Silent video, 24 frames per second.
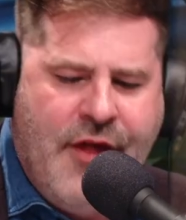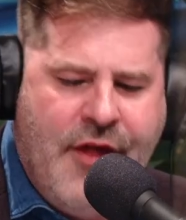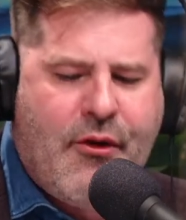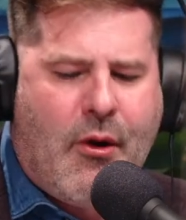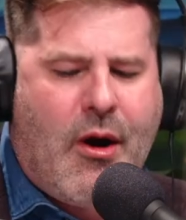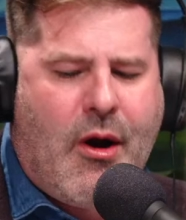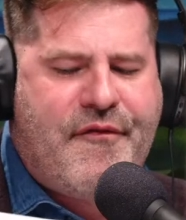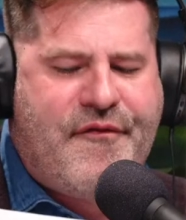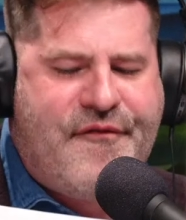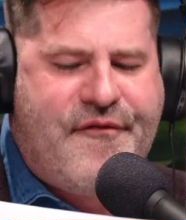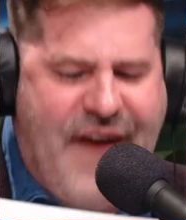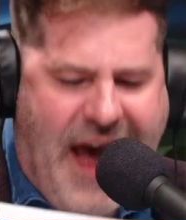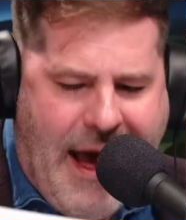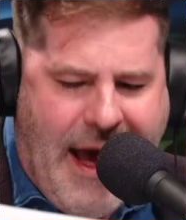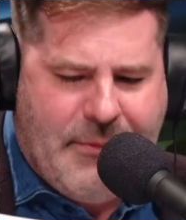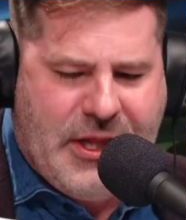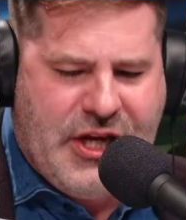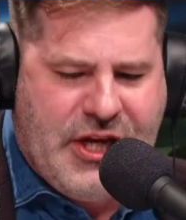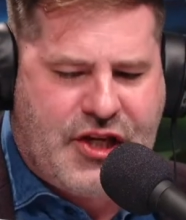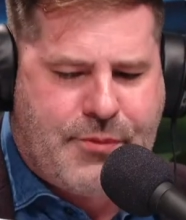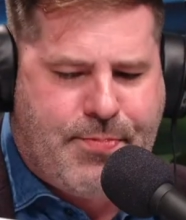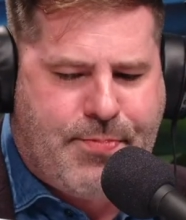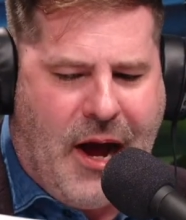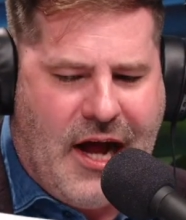There are
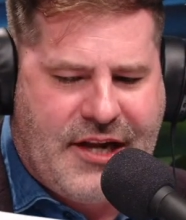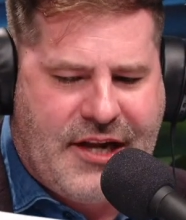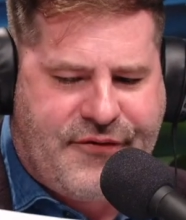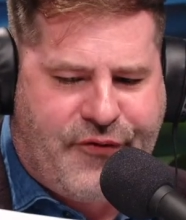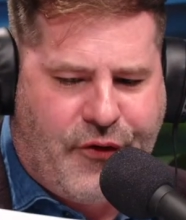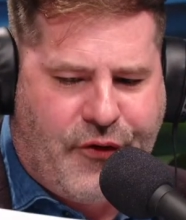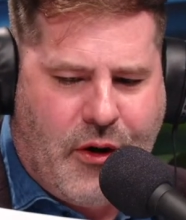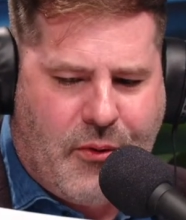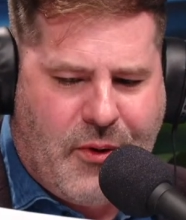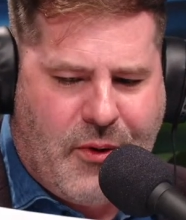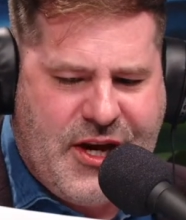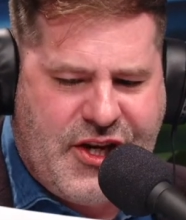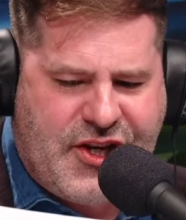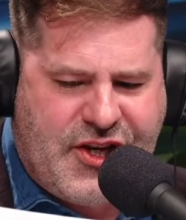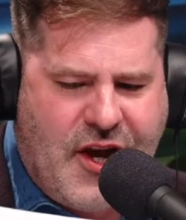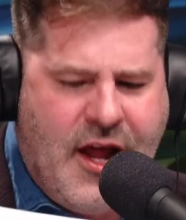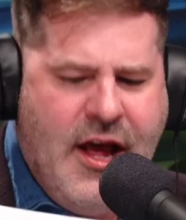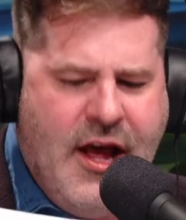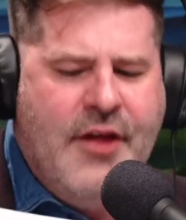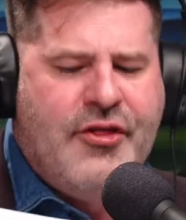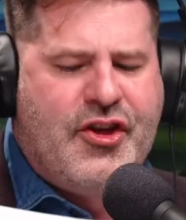family spots for a reason.